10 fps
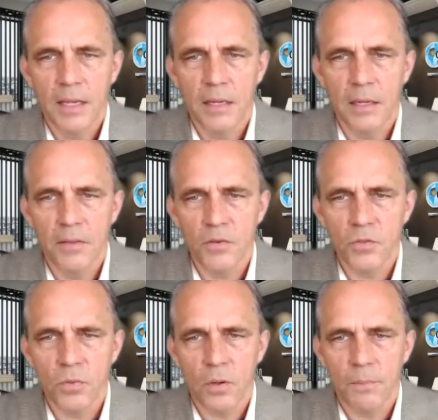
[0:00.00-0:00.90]
Another
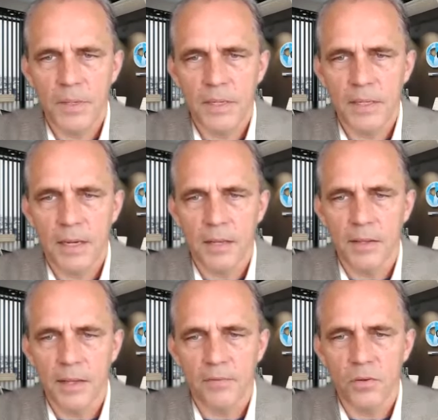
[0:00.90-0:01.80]
strong peak on
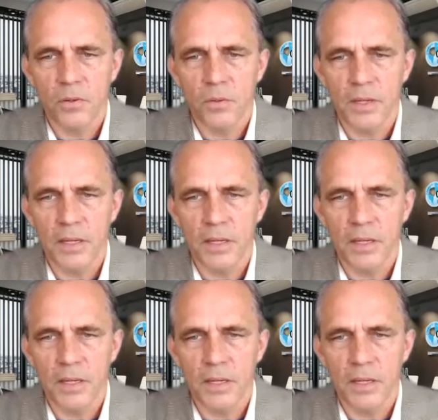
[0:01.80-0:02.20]
the afternoon and